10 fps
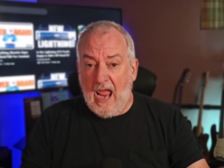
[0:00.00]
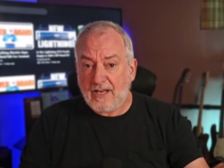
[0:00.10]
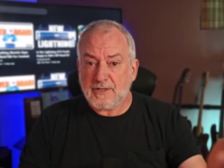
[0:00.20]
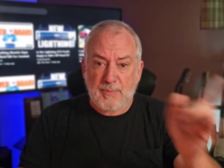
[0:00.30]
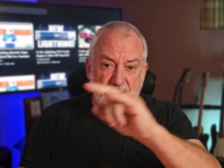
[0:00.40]
and
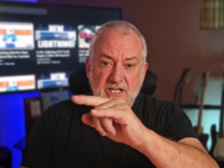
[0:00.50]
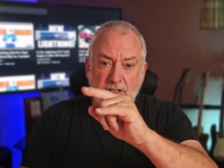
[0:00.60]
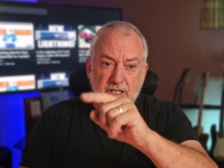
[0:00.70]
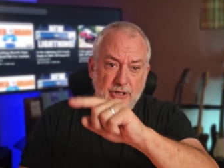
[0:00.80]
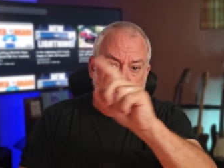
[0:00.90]
there's
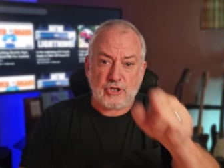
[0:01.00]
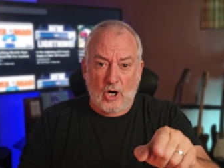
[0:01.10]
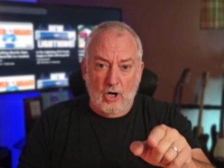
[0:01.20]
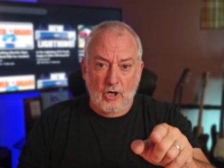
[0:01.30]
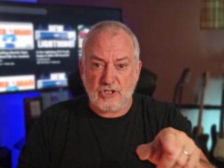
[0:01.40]
basically a
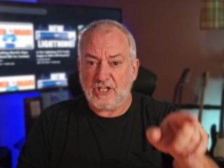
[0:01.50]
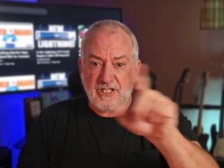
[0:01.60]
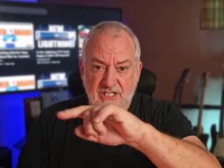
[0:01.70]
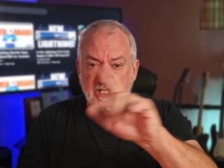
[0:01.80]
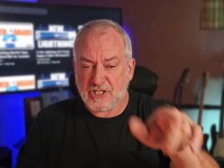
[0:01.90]
charge
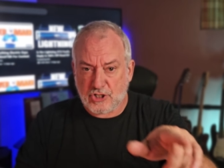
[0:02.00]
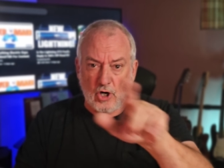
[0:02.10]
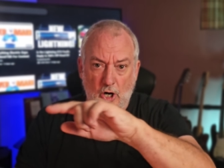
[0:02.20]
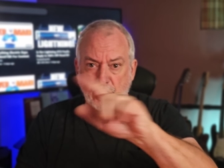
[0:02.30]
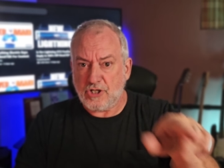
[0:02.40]
and
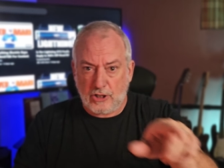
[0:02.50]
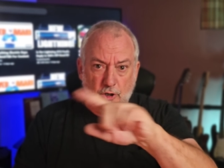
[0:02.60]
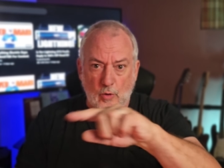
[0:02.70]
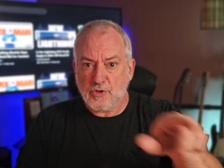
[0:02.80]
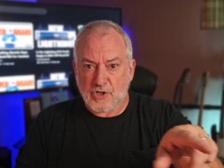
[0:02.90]
discharge that
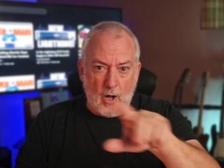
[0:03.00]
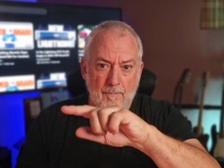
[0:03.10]
goes on